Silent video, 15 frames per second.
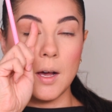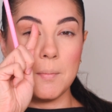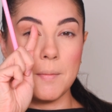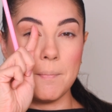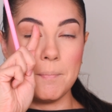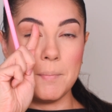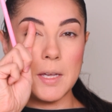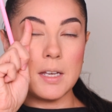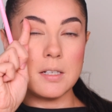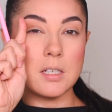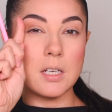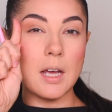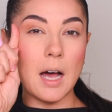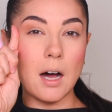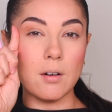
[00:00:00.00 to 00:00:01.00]
mid
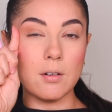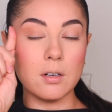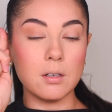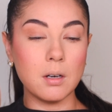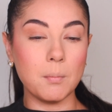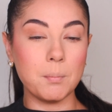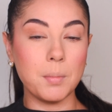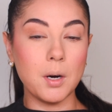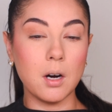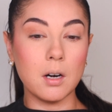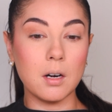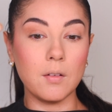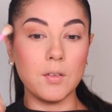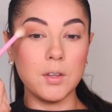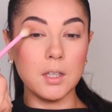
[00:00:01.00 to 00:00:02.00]
to outer part
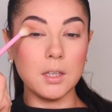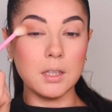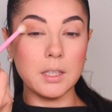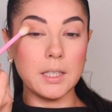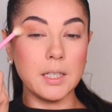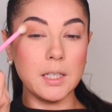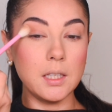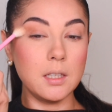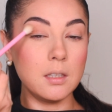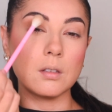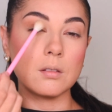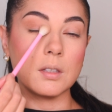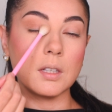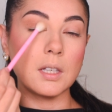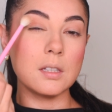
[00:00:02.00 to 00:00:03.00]
of the lid.
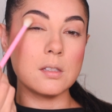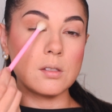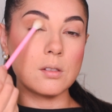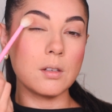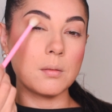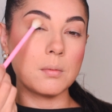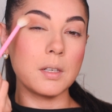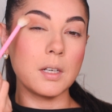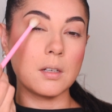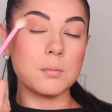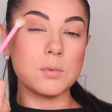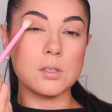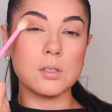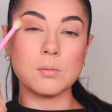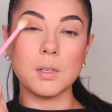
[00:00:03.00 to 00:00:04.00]
Okay, so now I'm
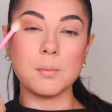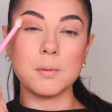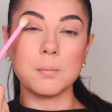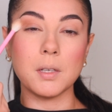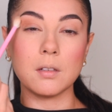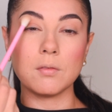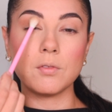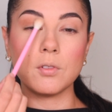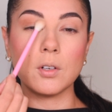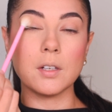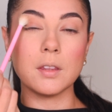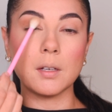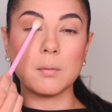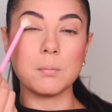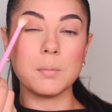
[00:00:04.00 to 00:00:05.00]
just swiping back and forth.
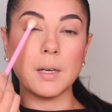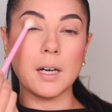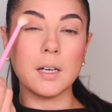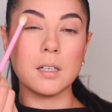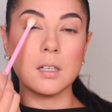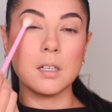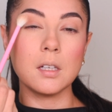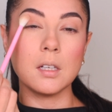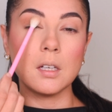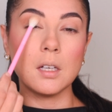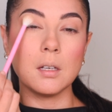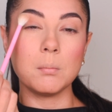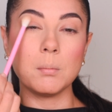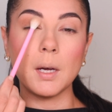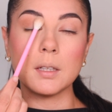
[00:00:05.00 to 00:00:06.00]
I'm back
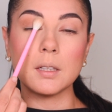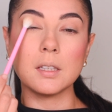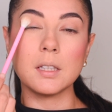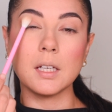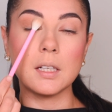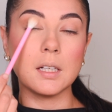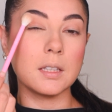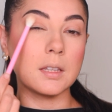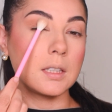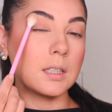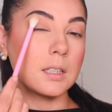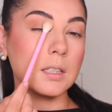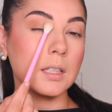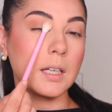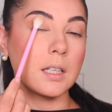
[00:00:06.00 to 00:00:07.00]
again at the
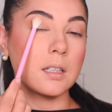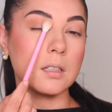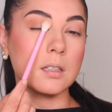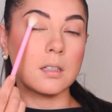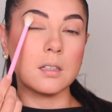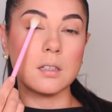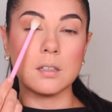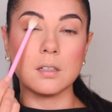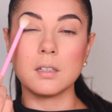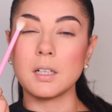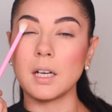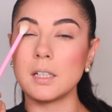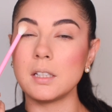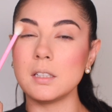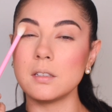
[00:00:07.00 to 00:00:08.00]
like
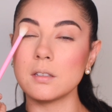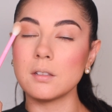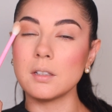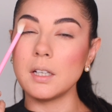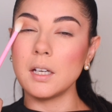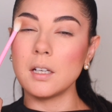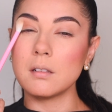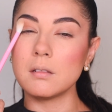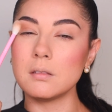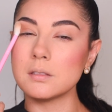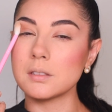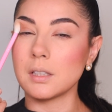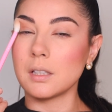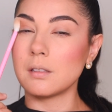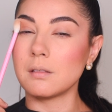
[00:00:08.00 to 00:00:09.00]
90-degree angle. Is
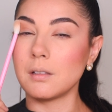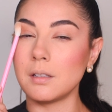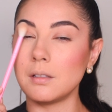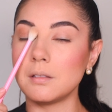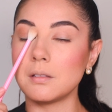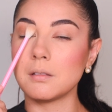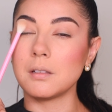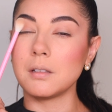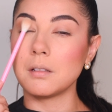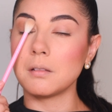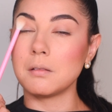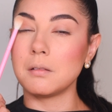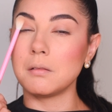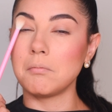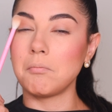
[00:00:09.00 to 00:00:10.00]
that a 90-degree
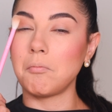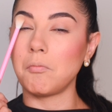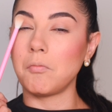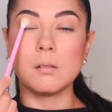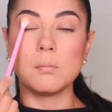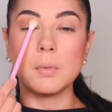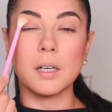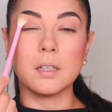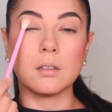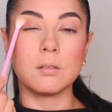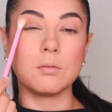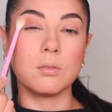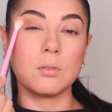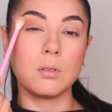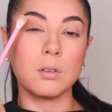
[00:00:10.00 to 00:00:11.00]
angle? And back and
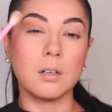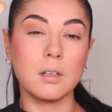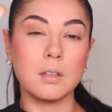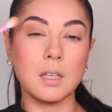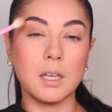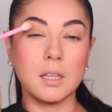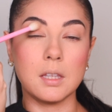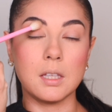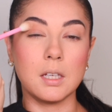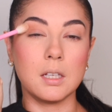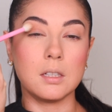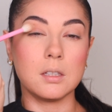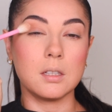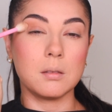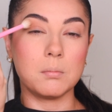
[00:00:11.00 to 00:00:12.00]
forth, and then
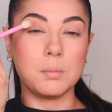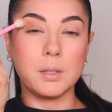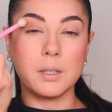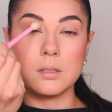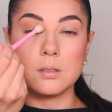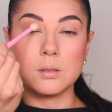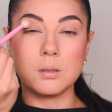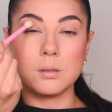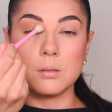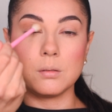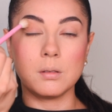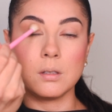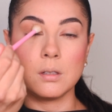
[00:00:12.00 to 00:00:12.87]
you can blend too